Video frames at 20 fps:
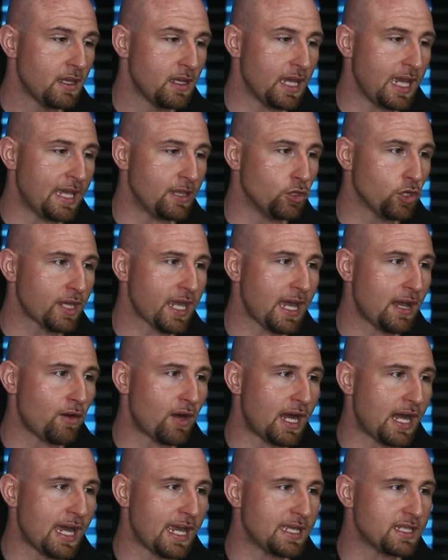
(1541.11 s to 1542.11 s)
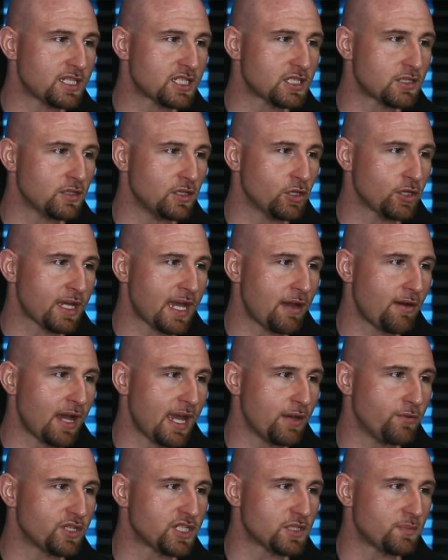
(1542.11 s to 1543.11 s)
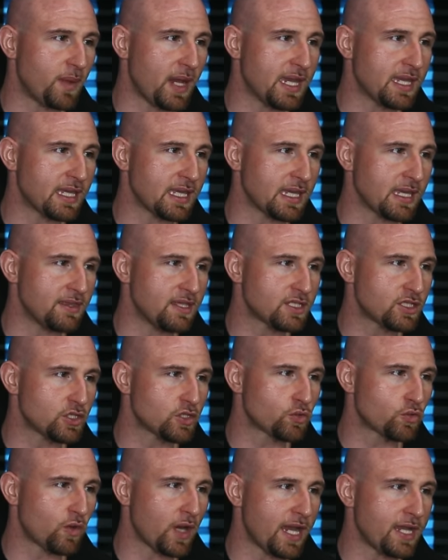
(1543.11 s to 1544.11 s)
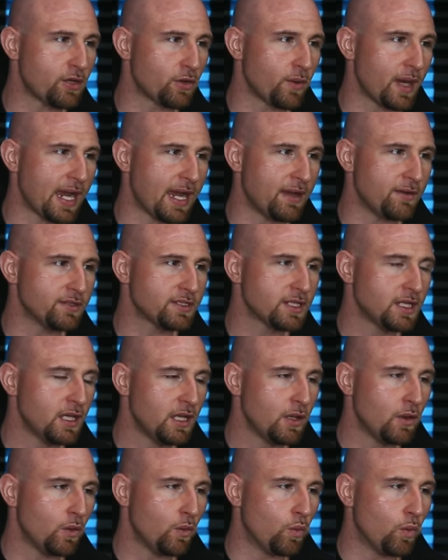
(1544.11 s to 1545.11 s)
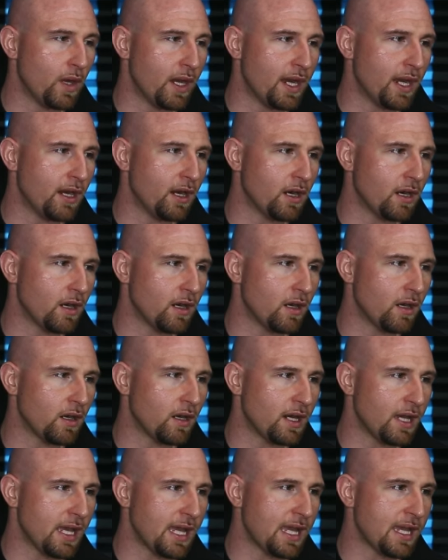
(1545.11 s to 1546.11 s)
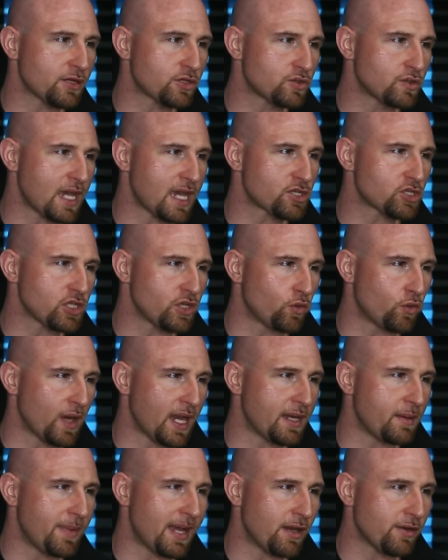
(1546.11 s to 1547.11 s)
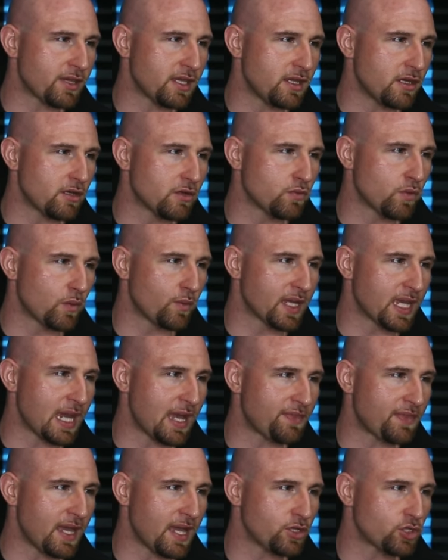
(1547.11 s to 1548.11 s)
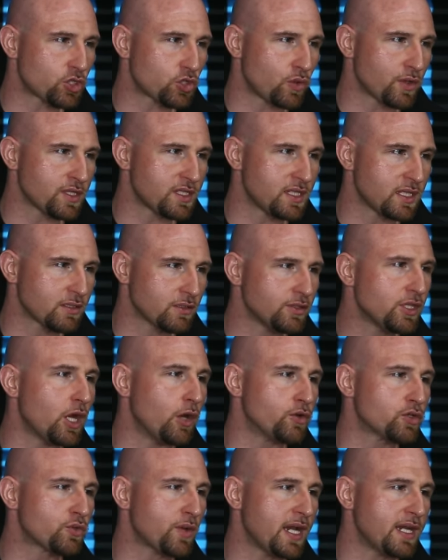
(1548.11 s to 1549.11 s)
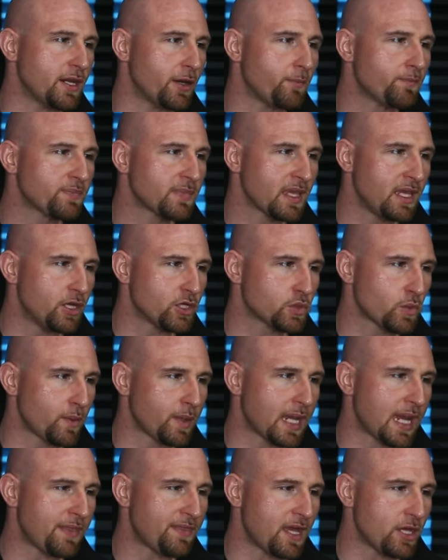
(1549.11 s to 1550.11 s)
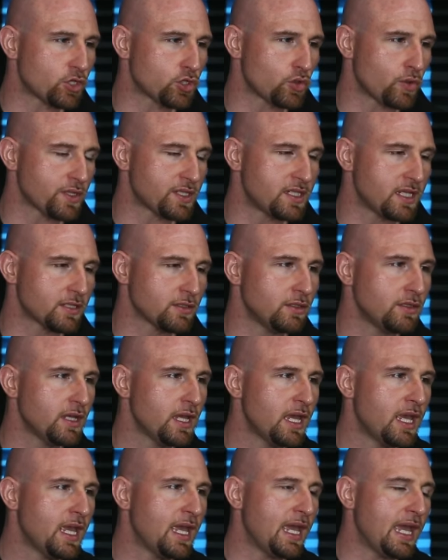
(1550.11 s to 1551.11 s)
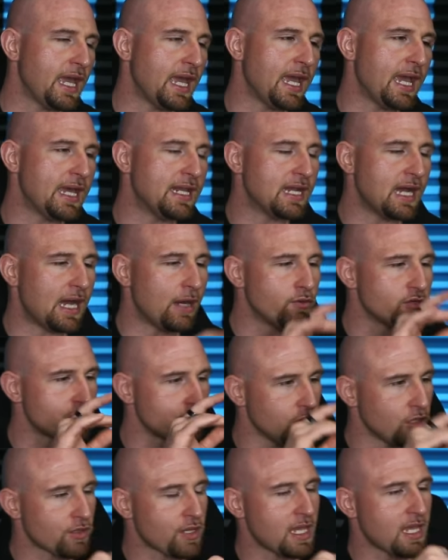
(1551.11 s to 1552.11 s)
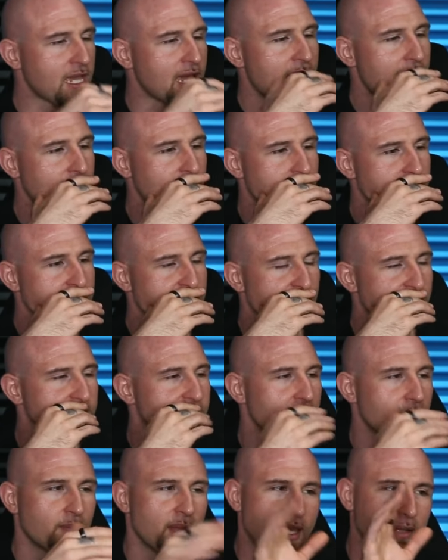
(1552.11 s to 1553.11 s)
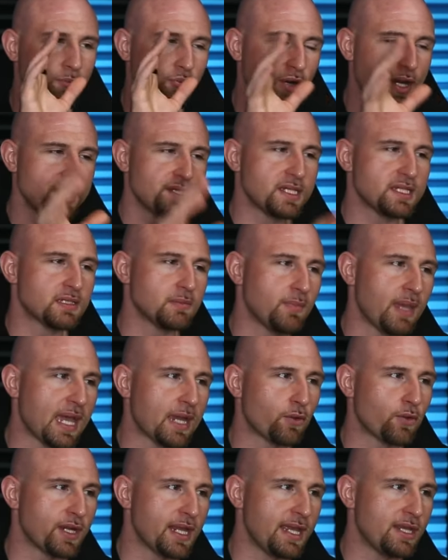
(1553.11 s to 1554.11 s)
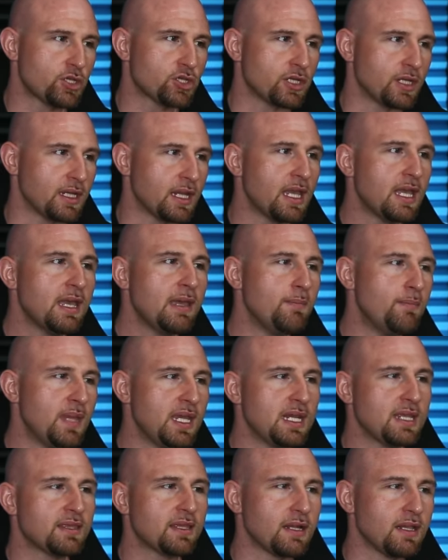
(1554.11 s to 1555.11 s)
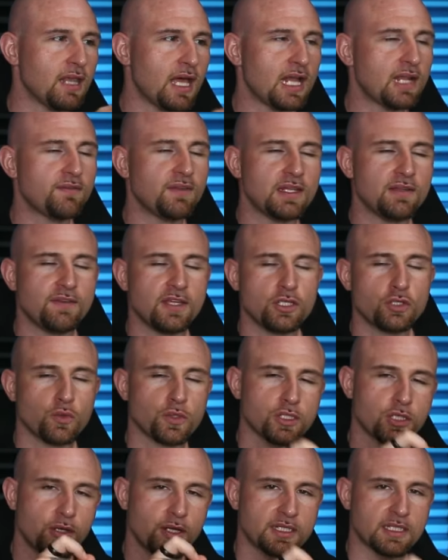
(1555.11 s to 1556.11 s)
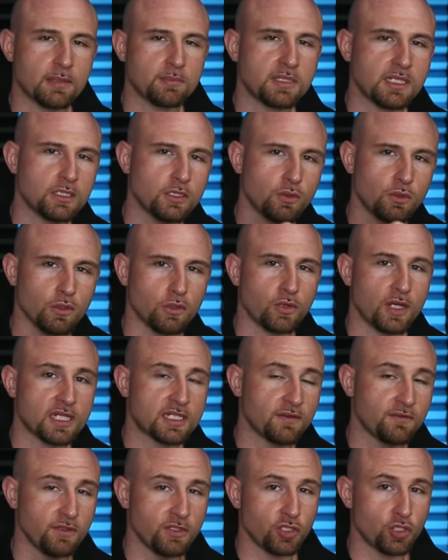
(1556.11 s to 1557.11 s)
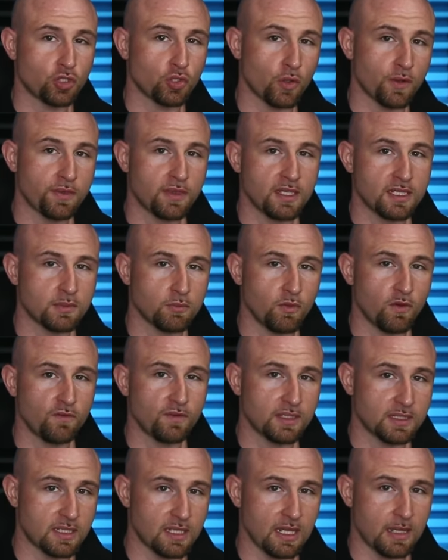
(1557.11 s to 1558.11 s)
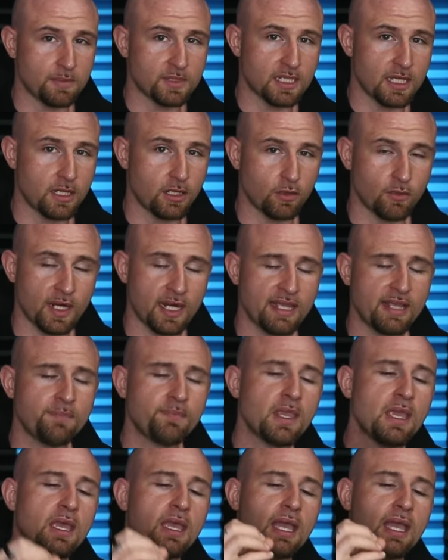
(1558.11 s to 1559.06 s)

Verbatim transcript: And look how high it's, look how high it was spiking. And this is right around where, it was actually right about here where we got that short signal. No, it was right here. Here's where we got that short signal. And I was looking at this and I was like, man, price is in backwardation, meaning that a lot of individuals are attempting to aggressively short this movement to the upside already.